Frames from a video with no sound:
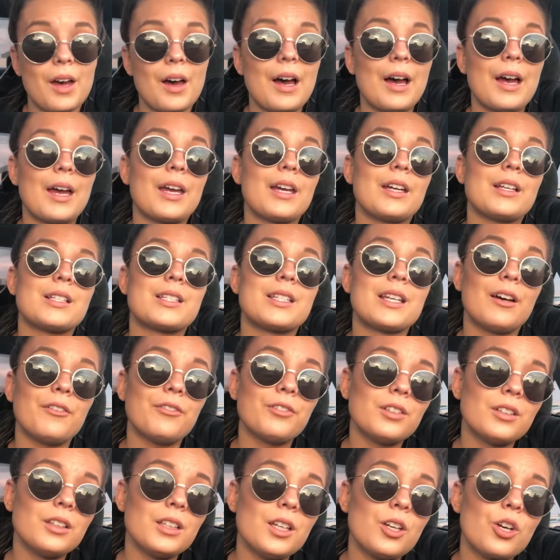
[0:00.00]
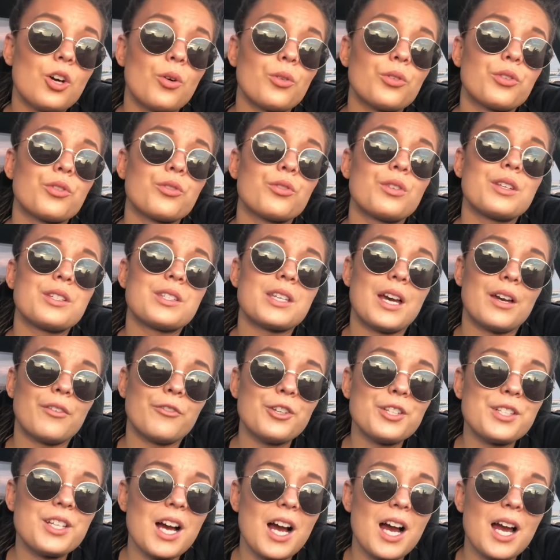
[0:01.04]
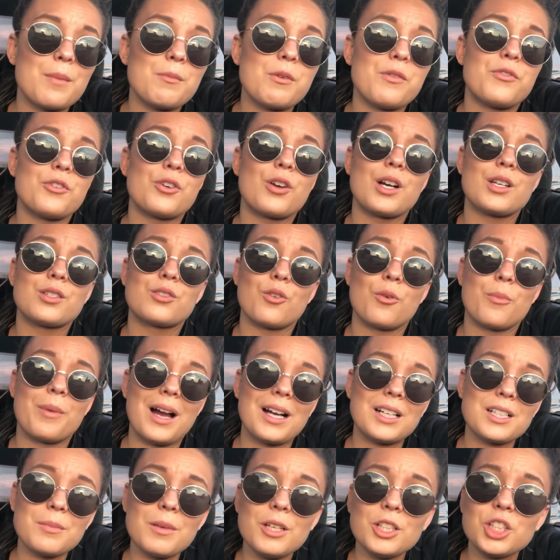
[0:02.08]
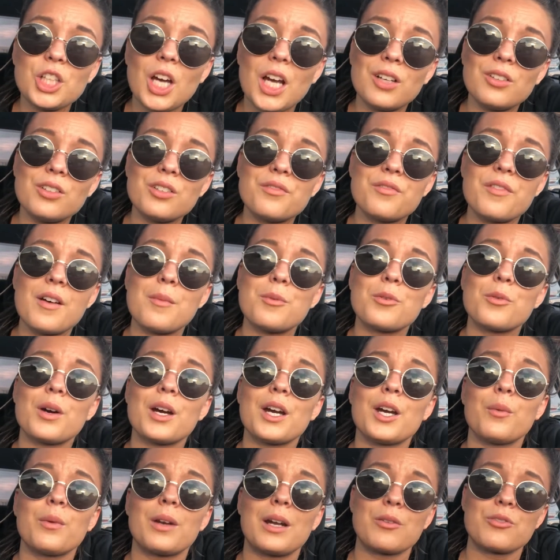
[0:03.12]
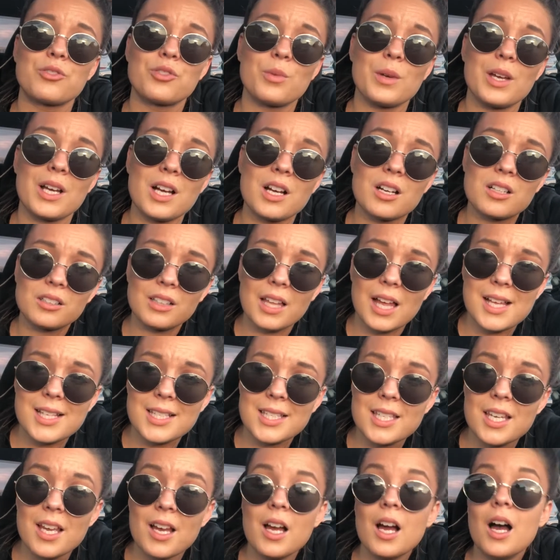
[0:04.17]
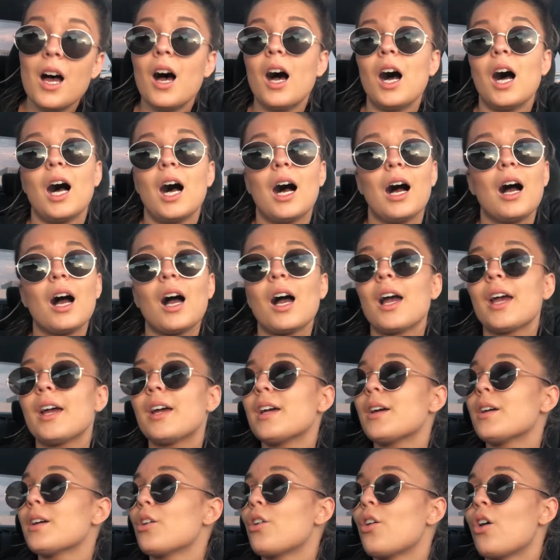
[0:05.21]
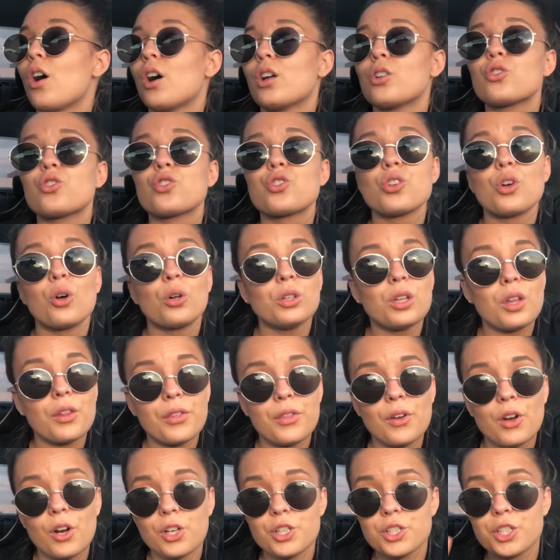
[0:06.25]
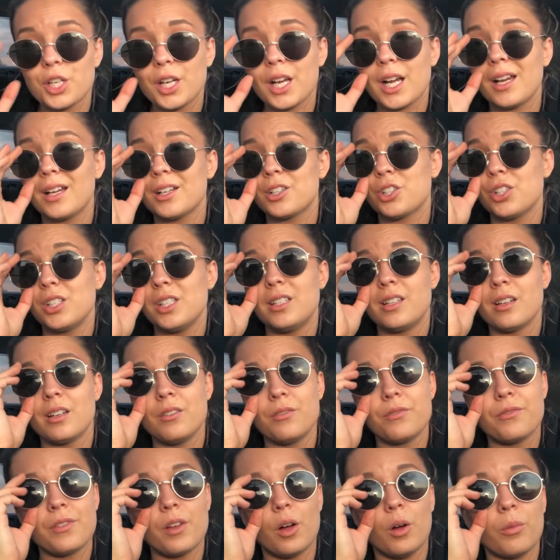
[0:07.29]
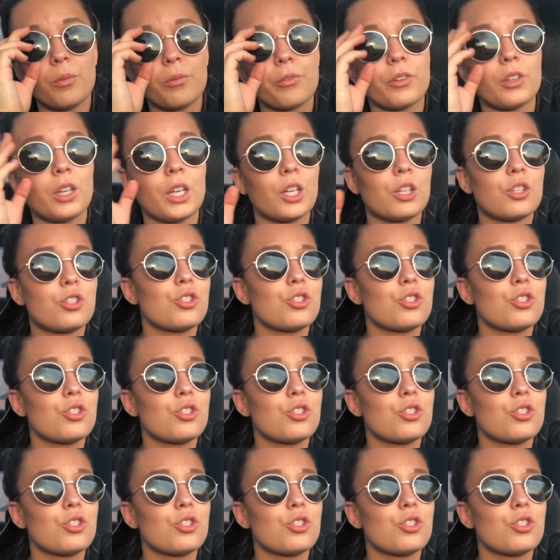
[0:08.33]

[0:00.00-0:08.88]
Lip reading: I definitely go through this every time. If you guys go back to my channel in February when I was doing a cleanse, I got so lethargic. I actually didn't film for like